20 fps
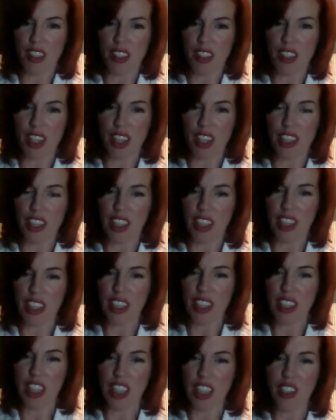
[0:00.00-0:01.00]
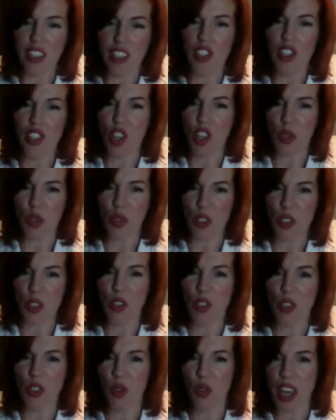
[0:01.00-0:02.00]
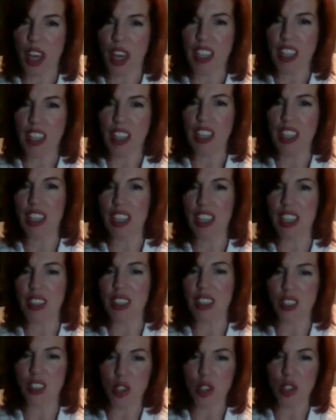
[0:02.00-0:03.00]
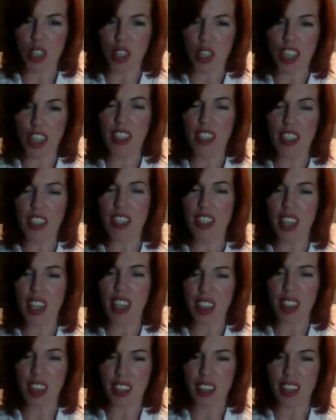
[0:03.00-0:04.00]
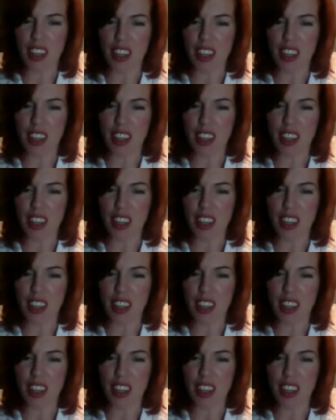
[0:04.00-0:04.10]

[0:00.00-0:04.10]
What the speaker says: that needs those grains and the cookies and the